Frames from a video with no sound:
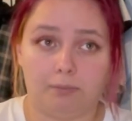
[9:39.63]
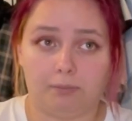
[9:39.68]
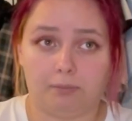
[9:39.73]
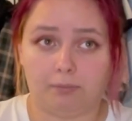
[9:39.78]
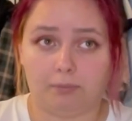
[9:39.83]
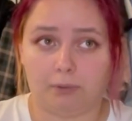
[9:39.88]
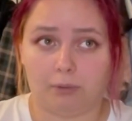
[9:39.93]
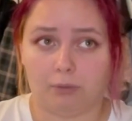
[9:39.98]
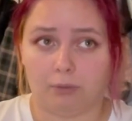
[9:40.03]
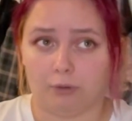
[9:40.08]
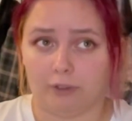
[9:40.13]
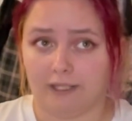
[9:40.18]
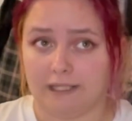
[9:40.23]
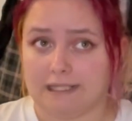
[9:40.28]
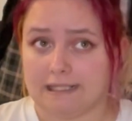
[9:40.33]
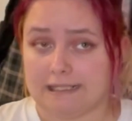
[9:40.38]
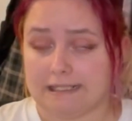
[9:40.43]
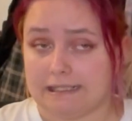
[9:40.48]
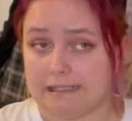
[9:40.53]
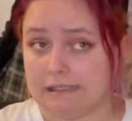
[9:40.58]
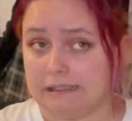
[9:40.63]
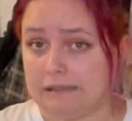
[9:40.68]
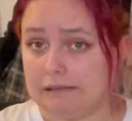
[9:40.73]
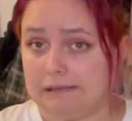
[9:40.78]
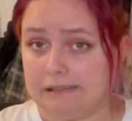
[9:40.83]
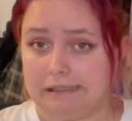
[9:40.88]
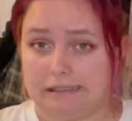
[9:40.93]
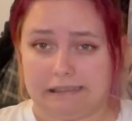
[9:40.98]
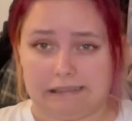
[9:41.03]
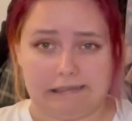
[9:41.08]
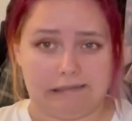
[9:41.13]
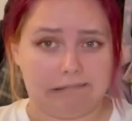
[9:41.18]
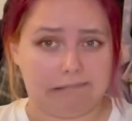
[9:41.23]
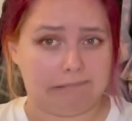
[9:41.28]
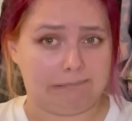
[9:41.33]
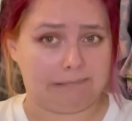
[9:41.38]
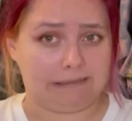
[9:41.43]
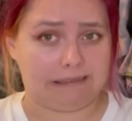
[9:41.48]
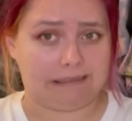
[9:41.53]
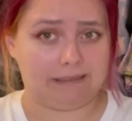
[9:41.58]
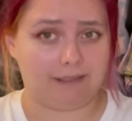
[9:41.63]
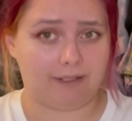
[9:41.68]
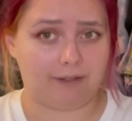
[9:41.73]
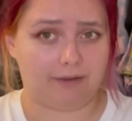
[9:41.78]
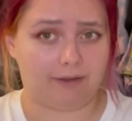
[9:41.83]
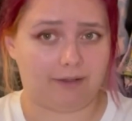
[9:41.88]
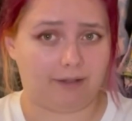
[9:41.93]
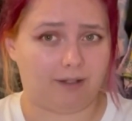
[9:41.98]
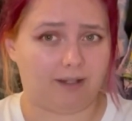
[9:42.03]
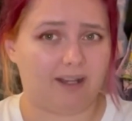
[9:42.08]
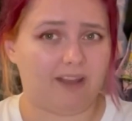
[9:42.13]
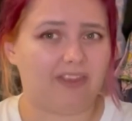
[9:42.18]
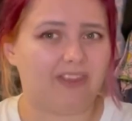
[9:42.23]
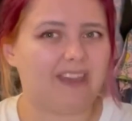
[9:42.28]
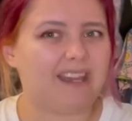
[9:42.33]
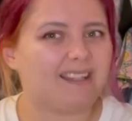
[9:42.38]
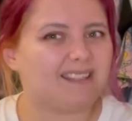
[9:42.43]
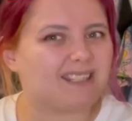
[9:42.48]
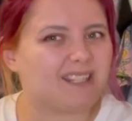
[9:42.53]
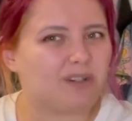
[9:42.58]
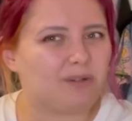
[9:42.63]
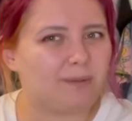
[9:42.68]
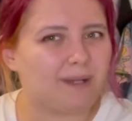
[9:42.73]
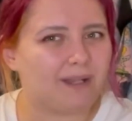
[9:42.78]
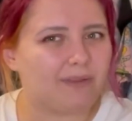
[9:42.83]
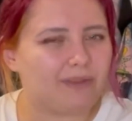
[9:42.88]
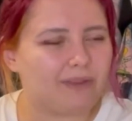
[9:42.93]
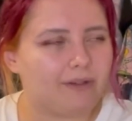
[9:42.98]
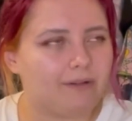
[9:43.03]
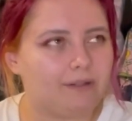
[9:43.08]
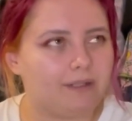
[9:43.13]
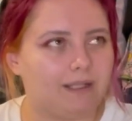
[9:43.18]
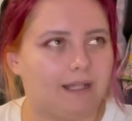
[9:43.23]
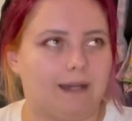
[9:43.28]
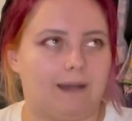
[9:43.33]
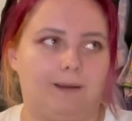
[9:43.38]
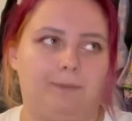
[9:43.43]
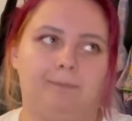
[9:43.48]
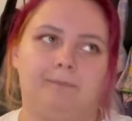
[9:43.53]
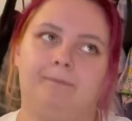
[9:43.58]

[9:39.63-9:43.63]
Poison, Steel Panther, I think Steel Panther? Yeah.